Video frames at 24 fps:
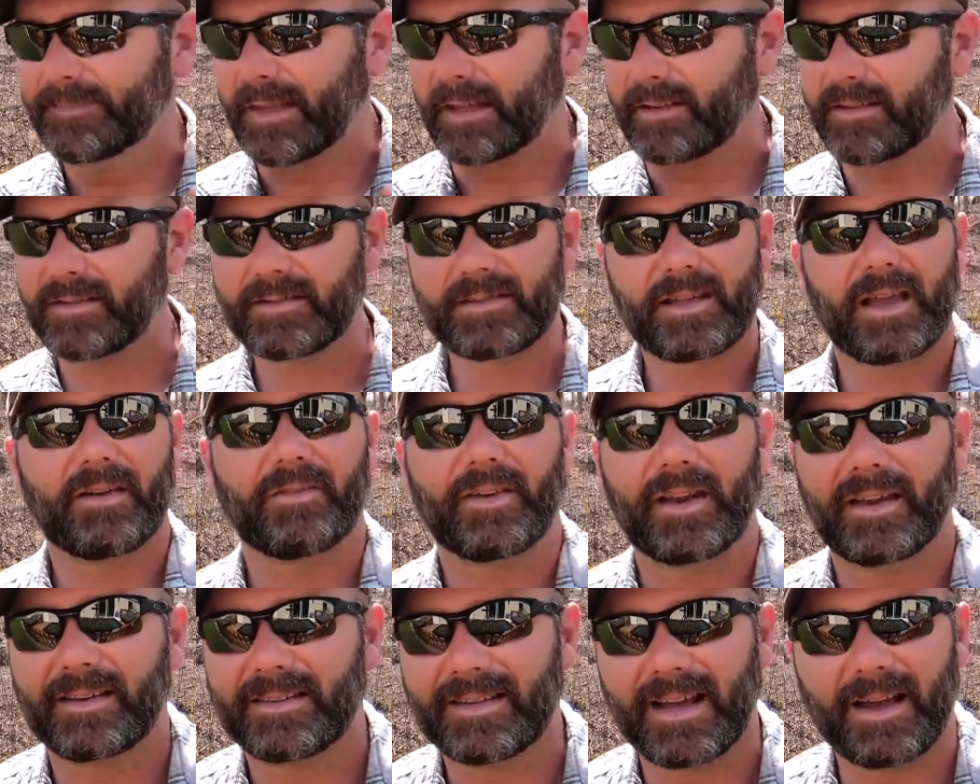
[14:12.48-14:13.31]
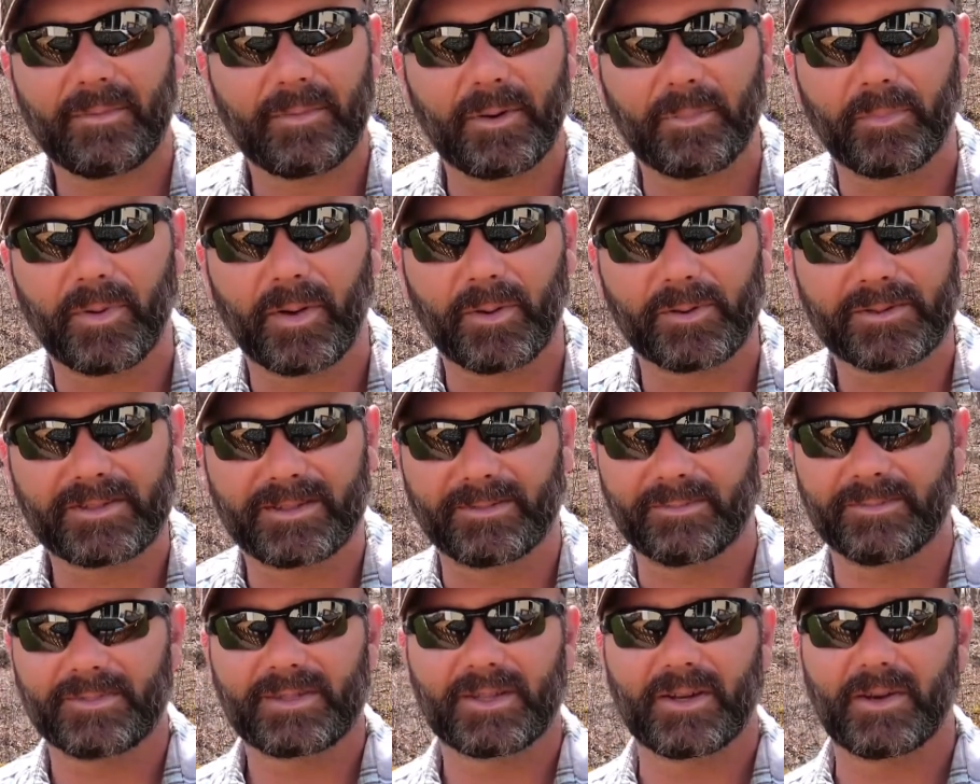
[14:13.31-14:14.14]
I just haven't had time to post
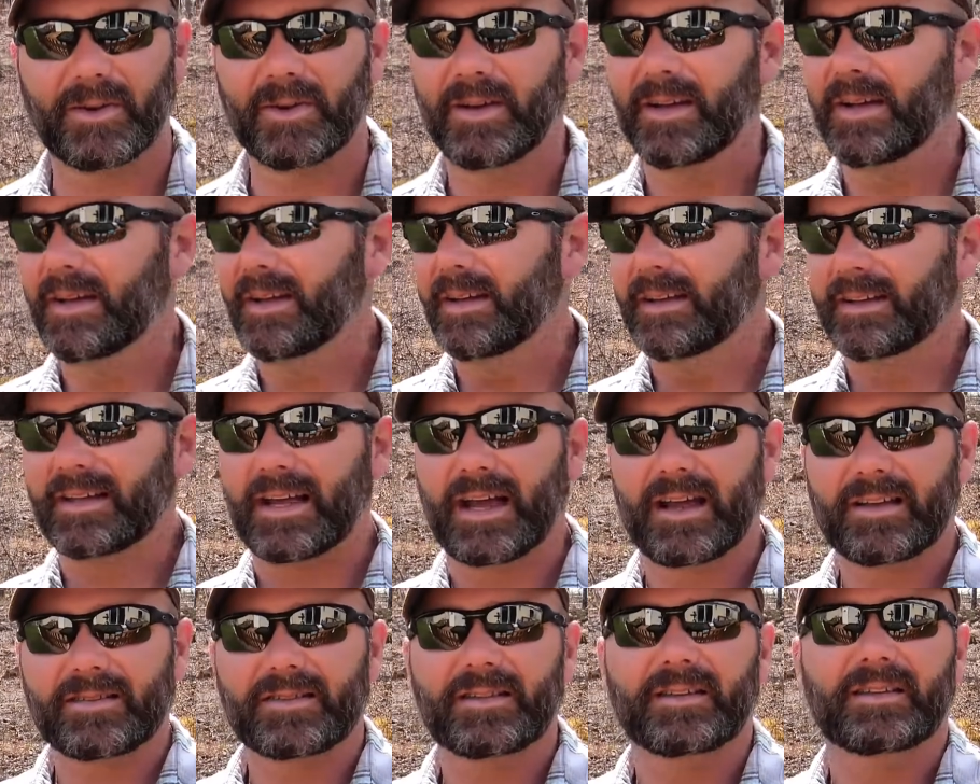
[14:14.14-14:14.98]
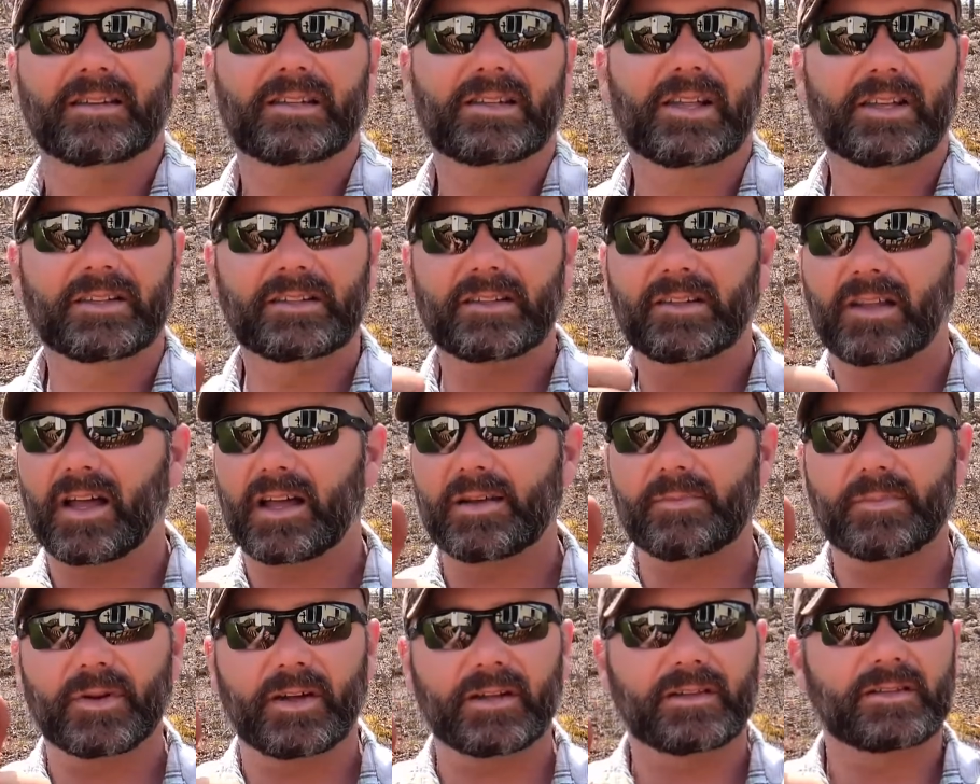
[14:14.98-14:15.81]
them. So guys, click the
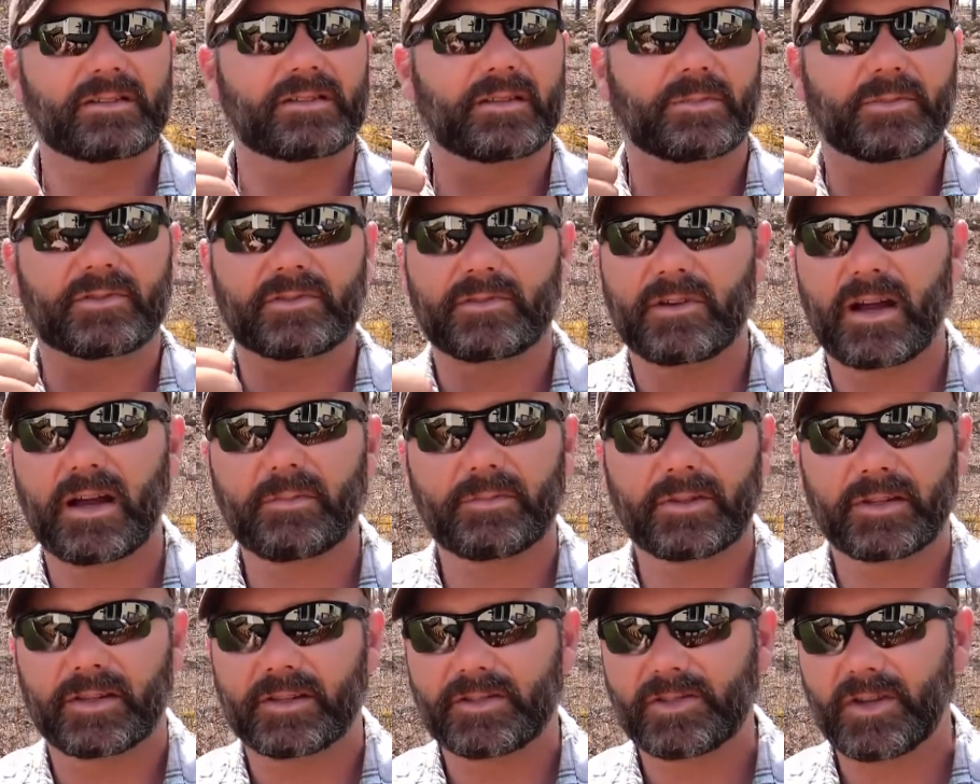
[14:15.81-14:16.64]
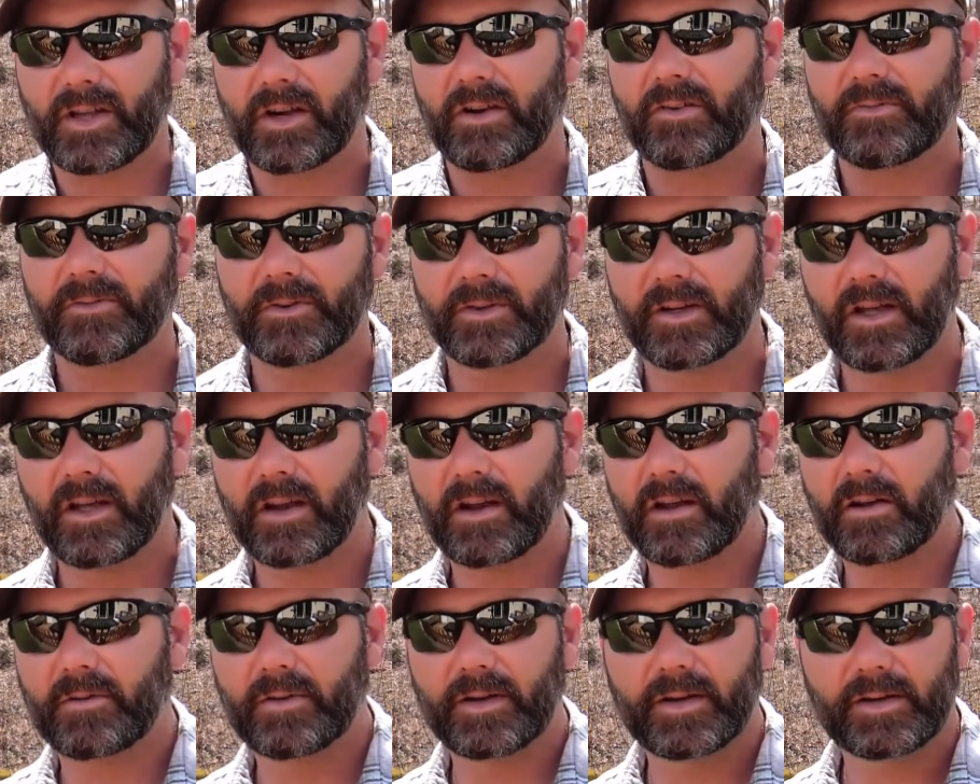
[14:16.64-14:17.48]
like button, subscribe to the channel if you're not
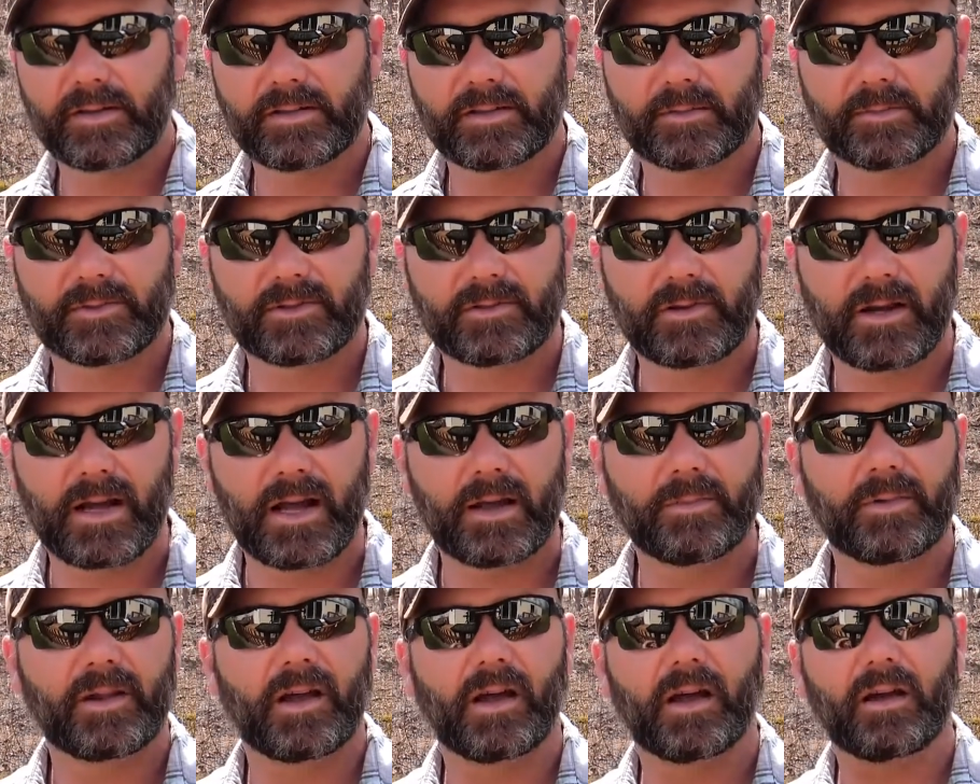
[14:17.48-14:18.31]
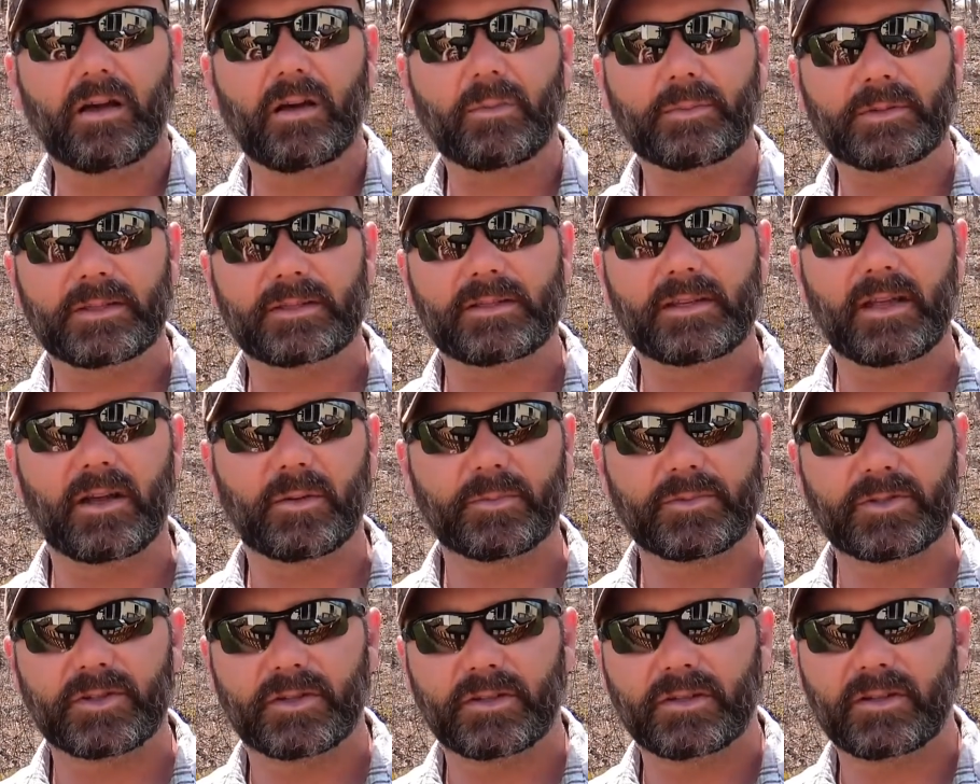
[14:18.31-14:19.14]
already subscribed. I hope this
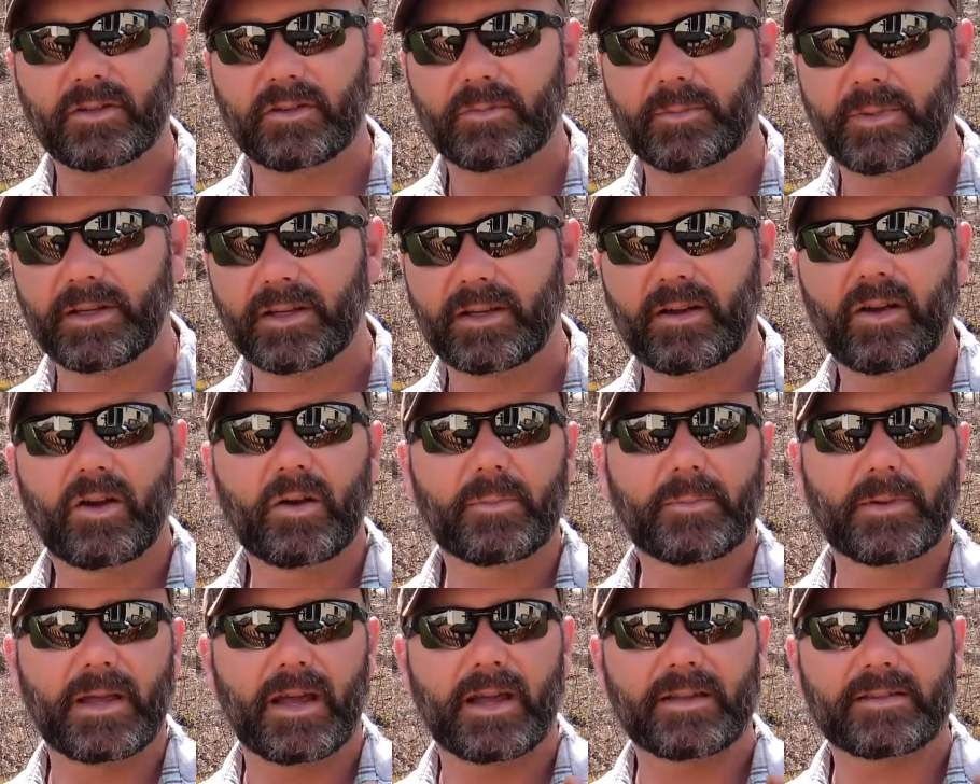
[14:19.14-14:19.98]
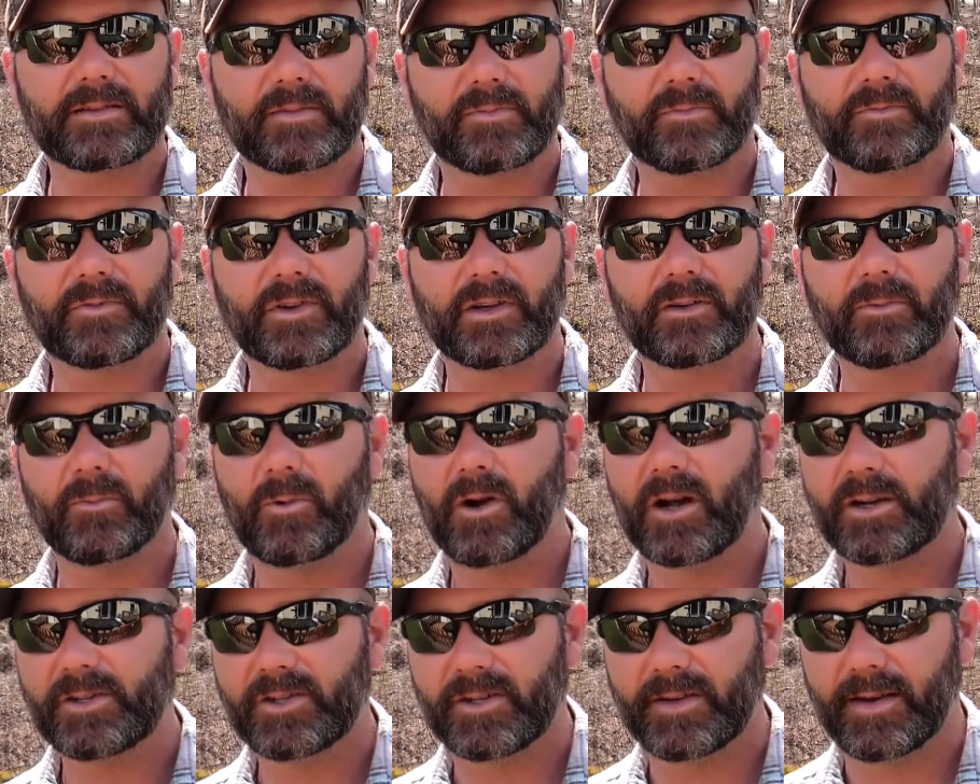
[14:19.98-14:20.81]
helped you a little bit. I hope you had some fun
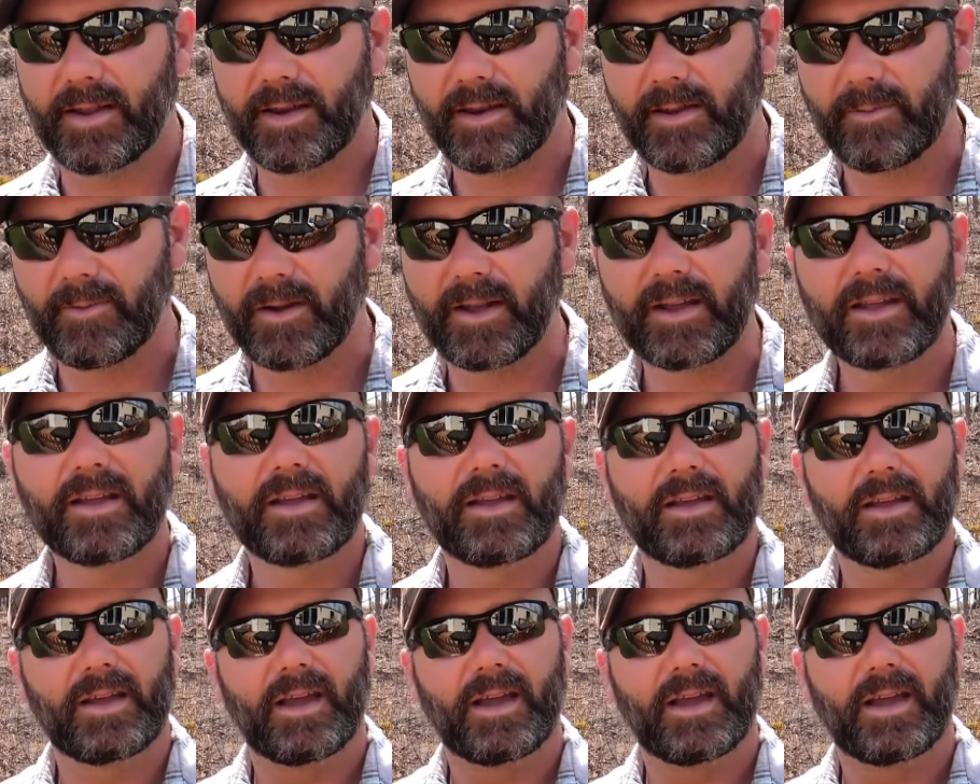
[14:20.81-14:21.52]
watching anyway.